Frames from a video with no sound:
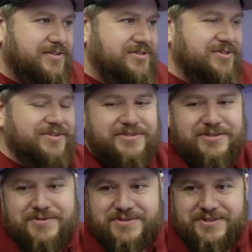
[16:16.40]
Junior
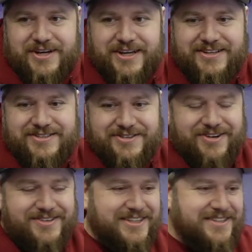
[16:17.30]
was great. Junior
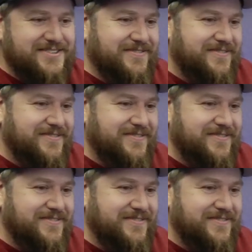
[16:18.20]
always had some.